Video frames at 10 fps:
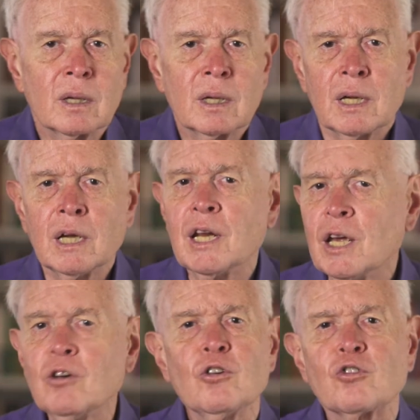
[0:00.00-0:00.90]
In
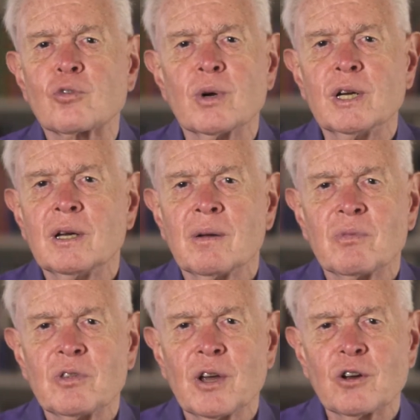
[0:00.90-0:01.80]
industry,
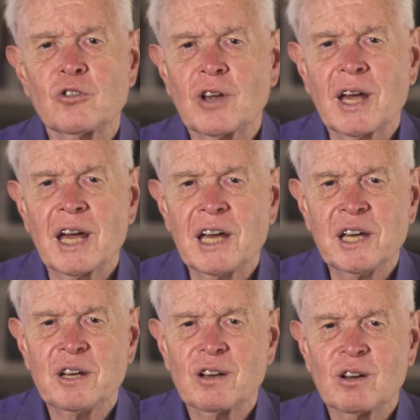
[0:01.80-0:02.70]
there's
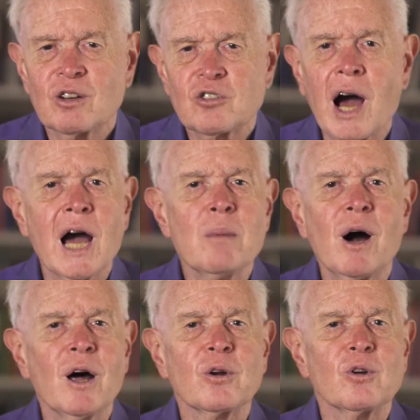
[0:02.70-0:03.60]
a
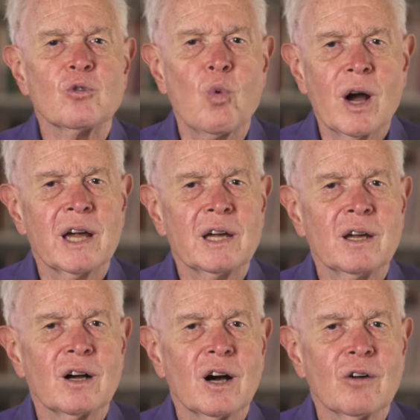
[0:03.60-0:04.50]
time-honored
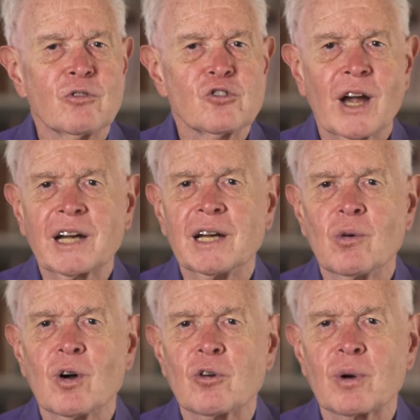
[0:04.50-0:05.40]
way of checking
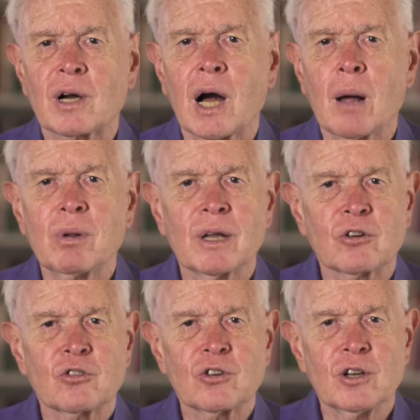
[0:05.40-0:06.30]
whether a
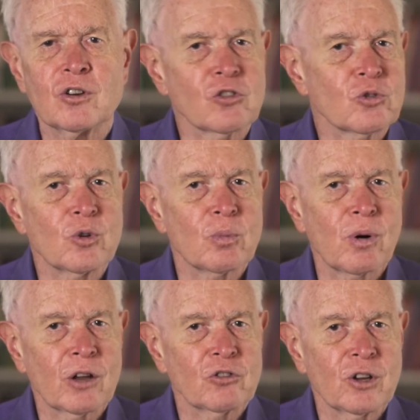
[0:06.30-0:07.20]
complex industrial
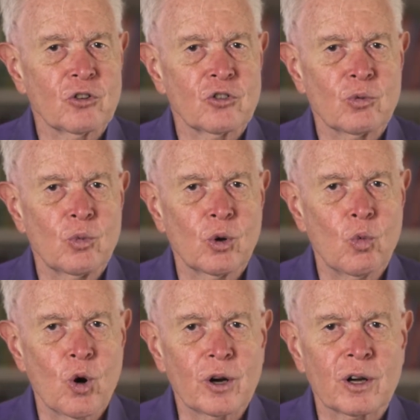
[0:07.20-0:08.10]
process will
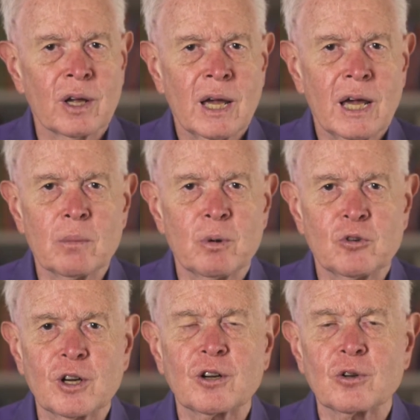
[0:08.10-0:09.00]
work, and in
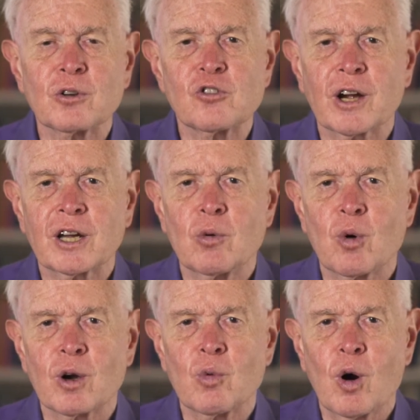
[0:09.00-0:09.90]
particular checking
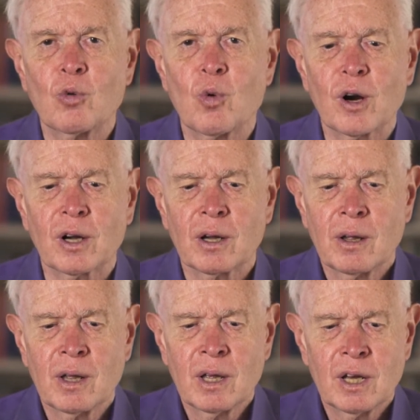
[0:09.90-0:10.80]
where it won't work.
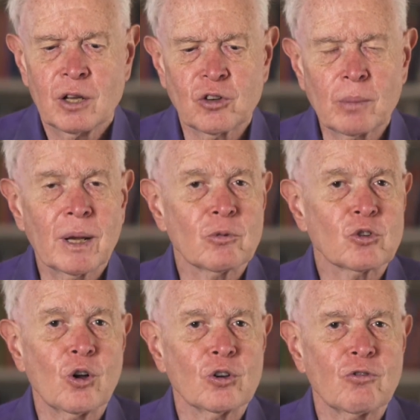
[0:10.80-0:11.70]
It's sometimes
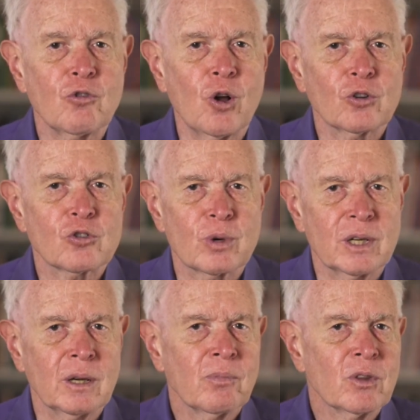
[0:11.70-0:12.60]
called a fault
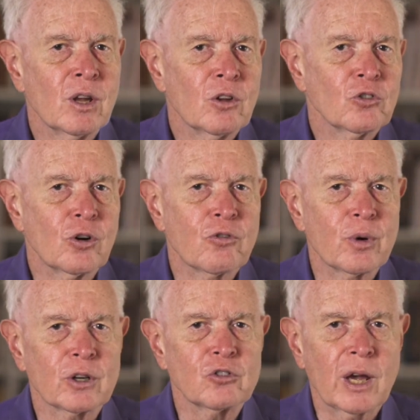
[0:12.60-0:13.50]
tree. So for
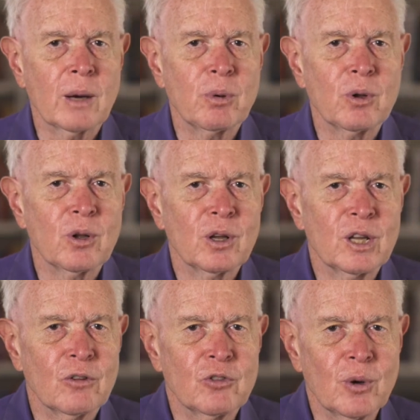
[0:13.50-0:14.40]
example,
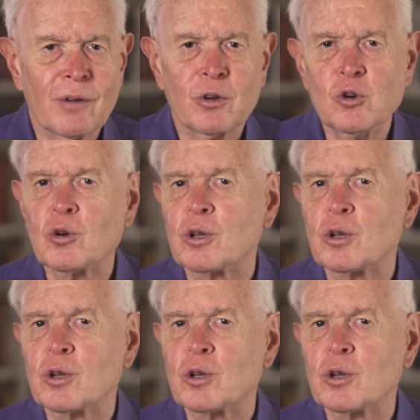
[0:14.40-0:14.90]
if you have a nuclear